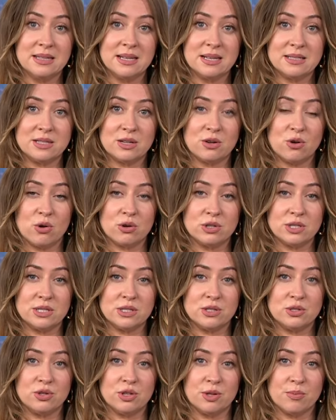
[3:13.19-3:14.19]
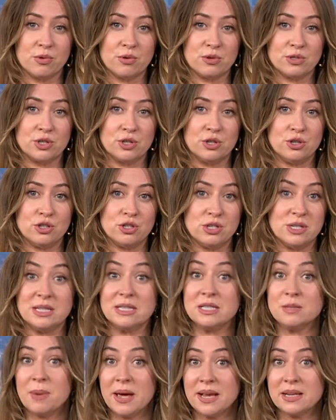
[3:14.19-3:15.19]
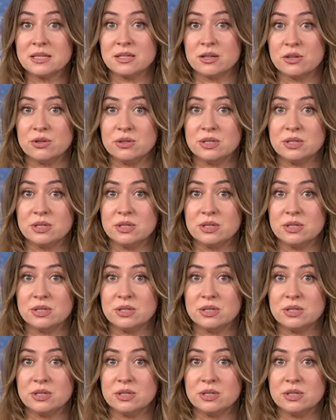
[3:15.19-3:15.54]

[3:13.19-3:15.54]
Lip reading: That's according to the prosecution inspector,